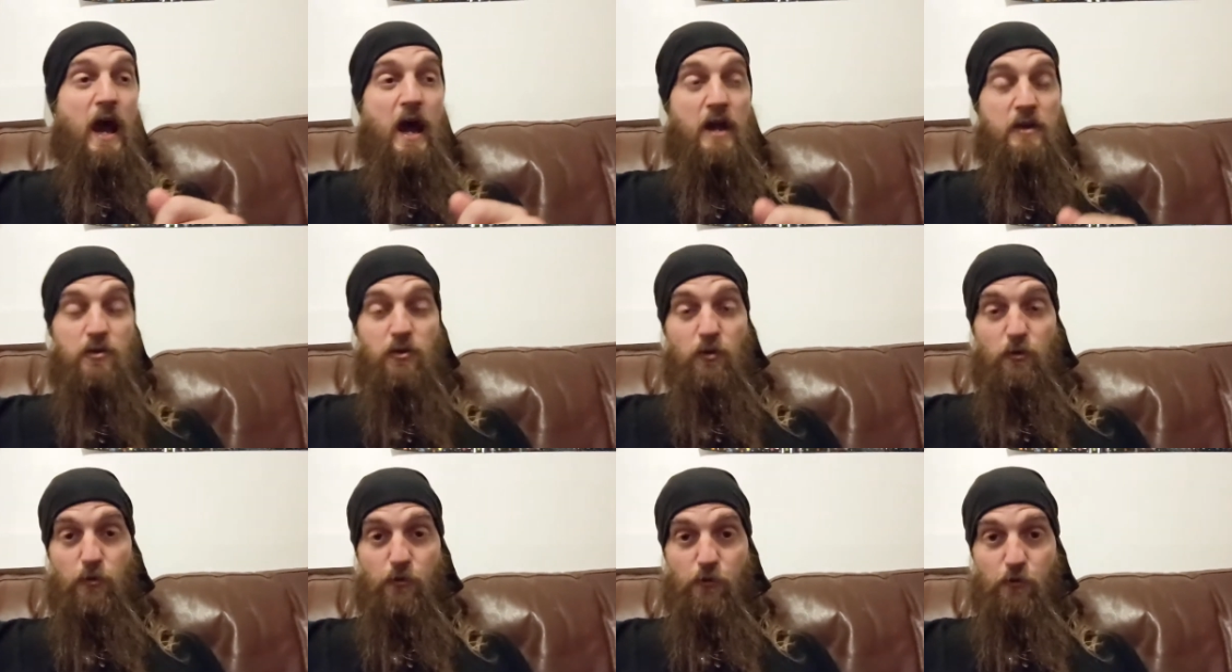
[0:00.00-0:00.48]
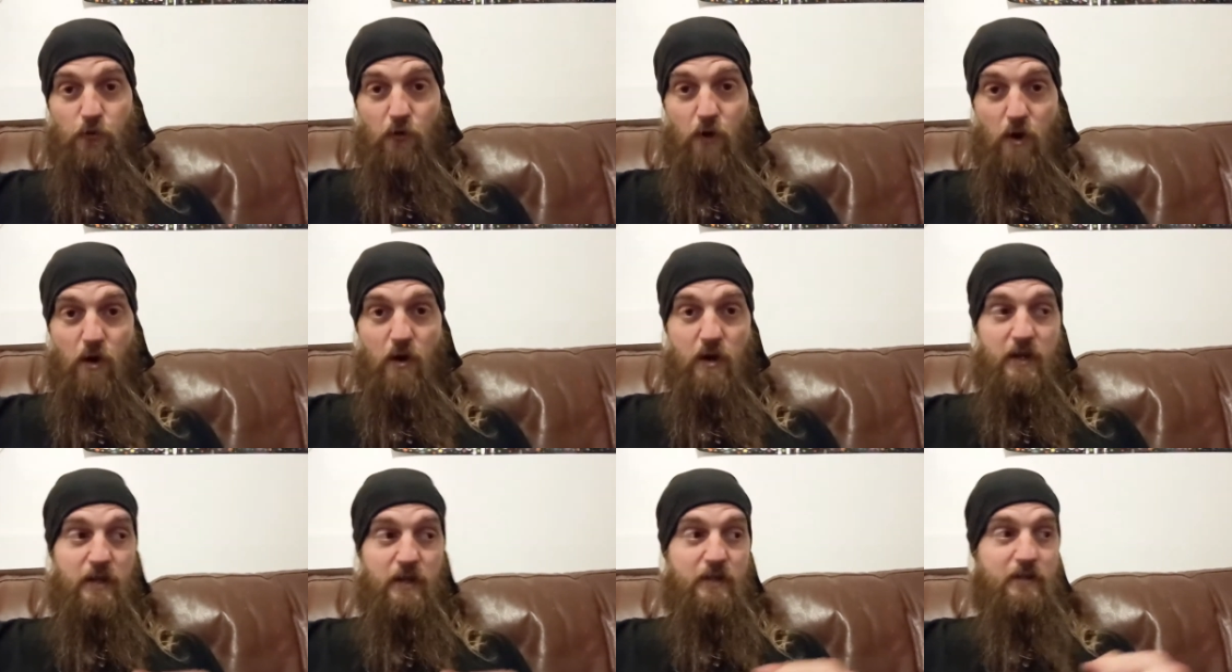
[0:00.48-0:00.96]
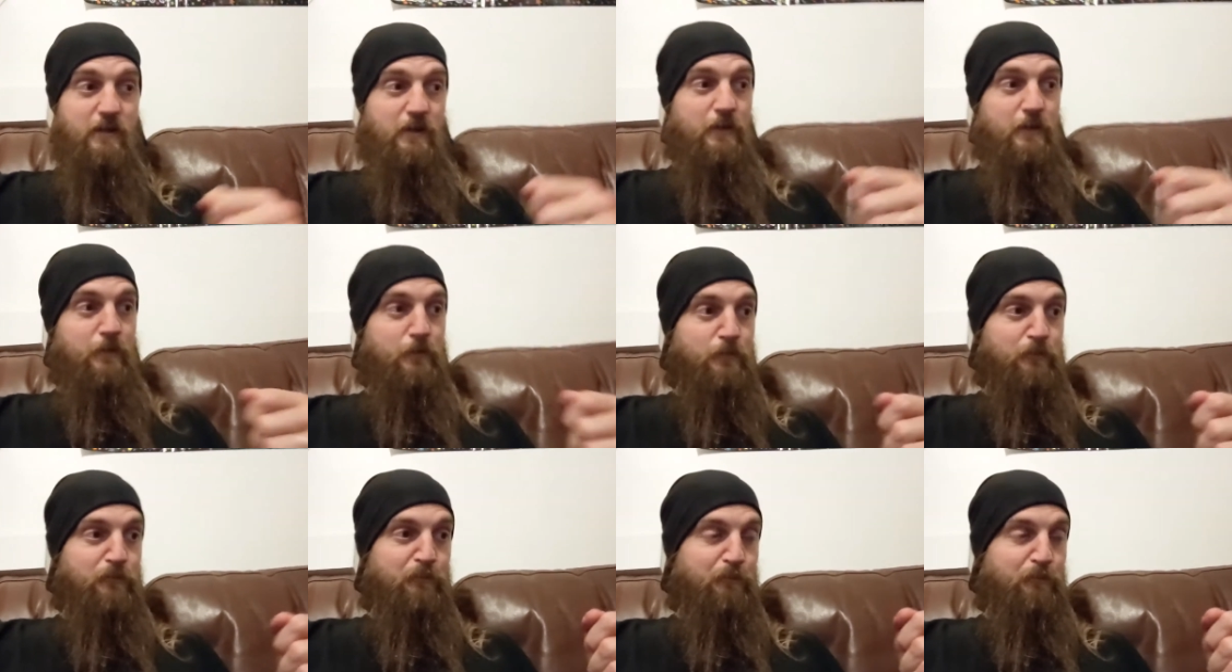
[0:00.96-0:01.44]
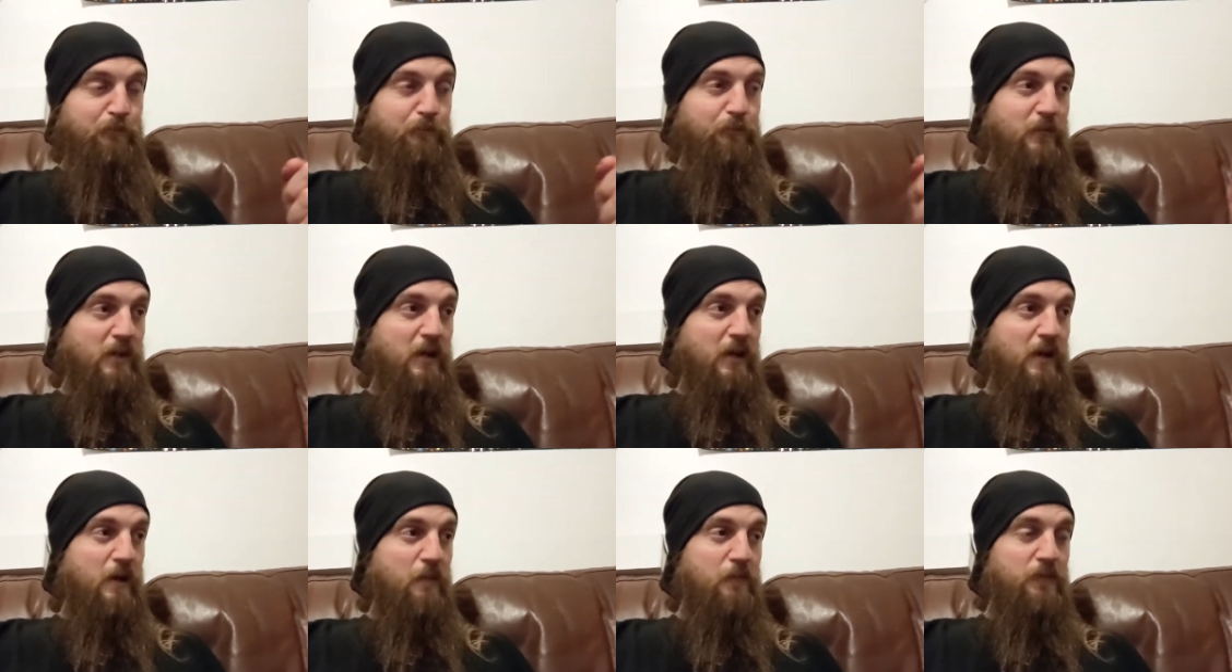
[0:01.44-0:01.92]
And you'll find
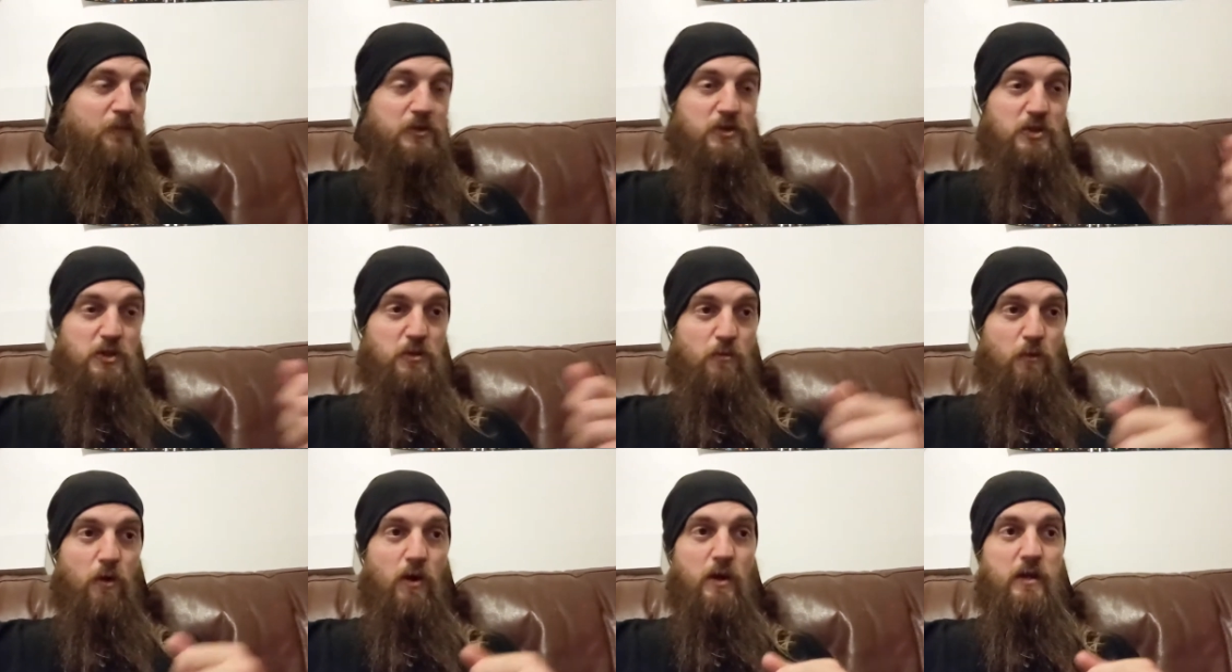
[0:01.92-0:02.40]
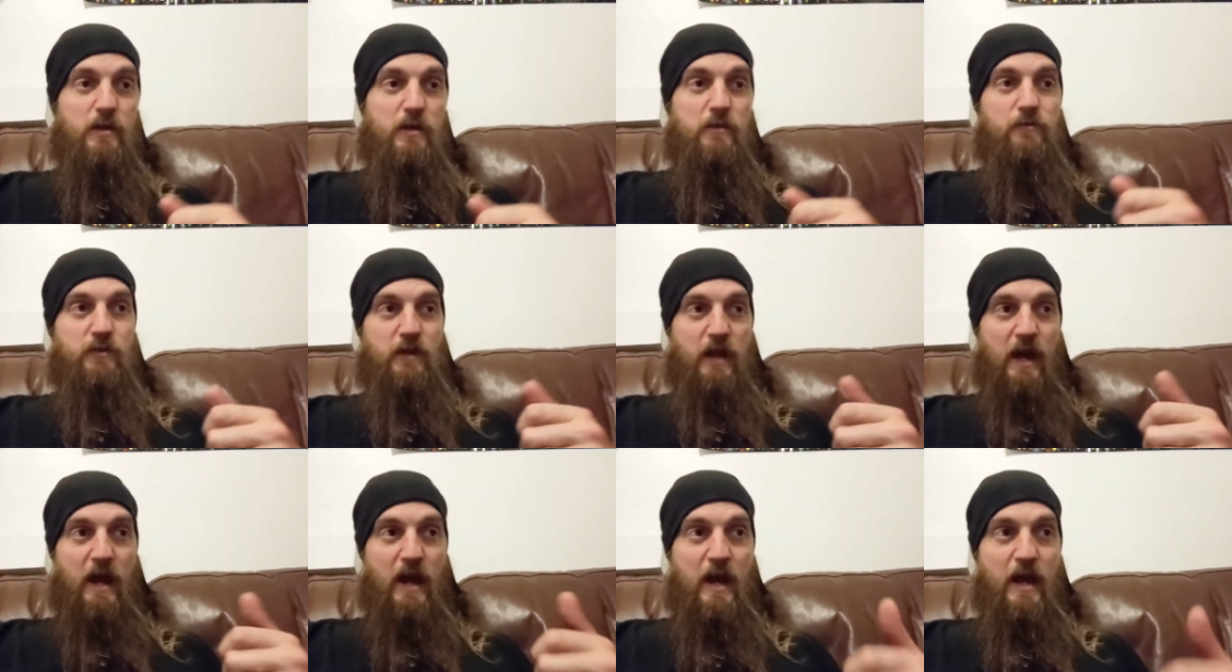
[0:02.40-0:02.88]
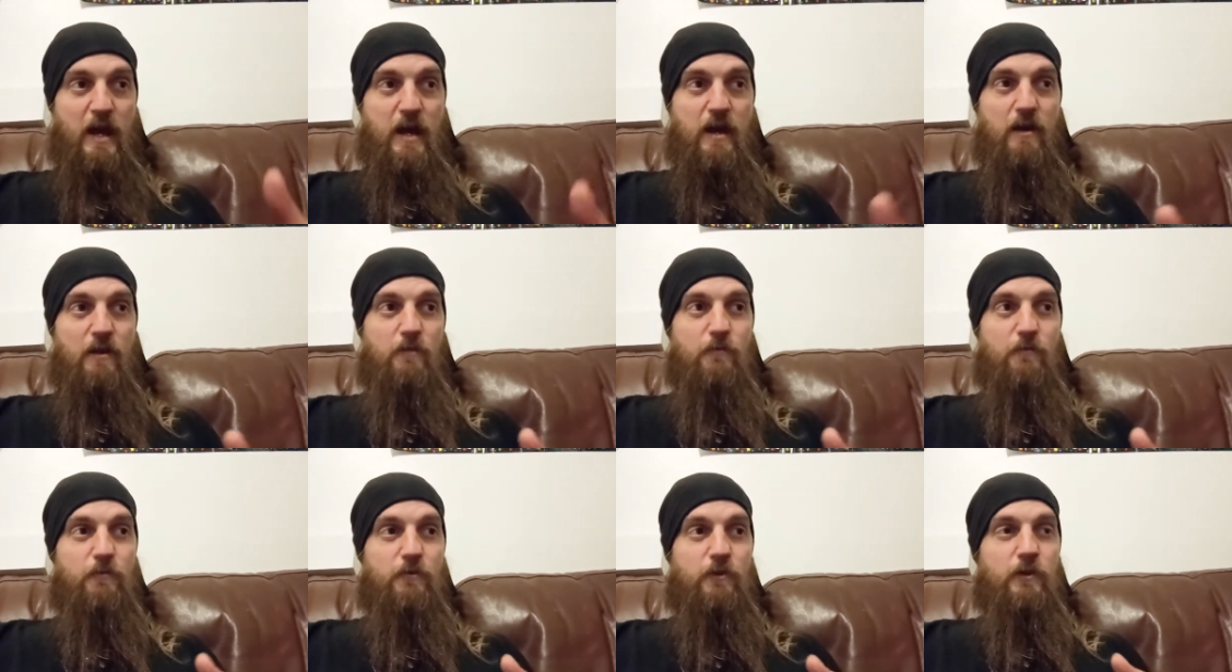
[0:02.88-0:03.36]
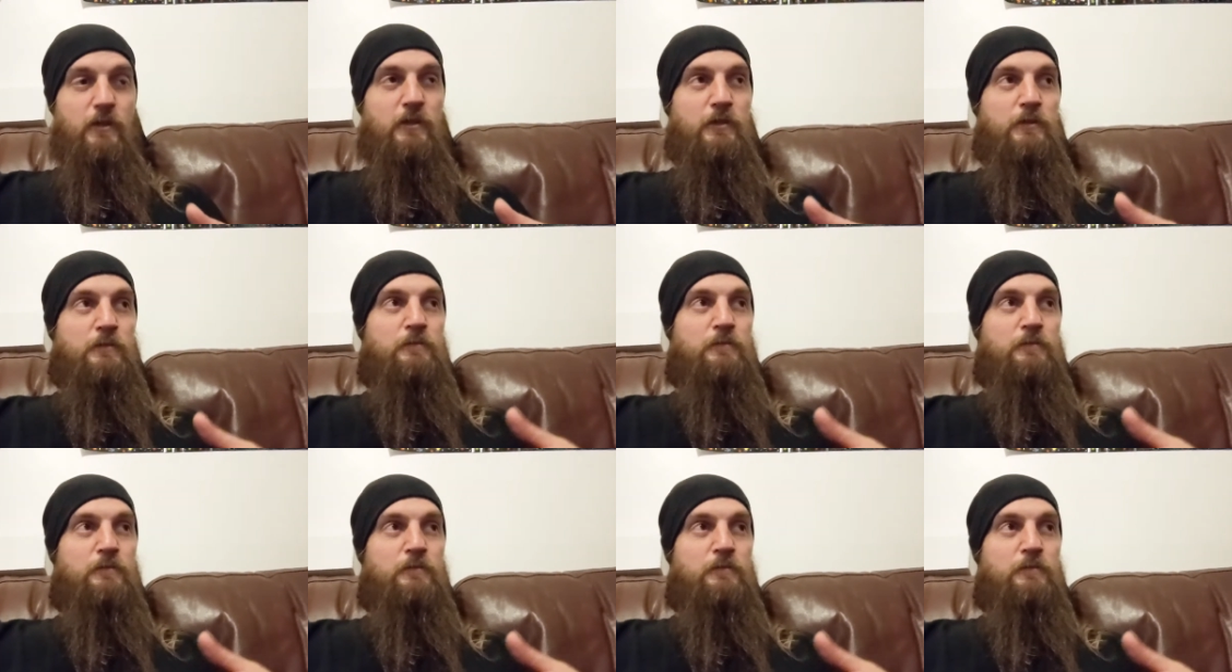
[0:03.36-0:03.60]
um, that you might even have,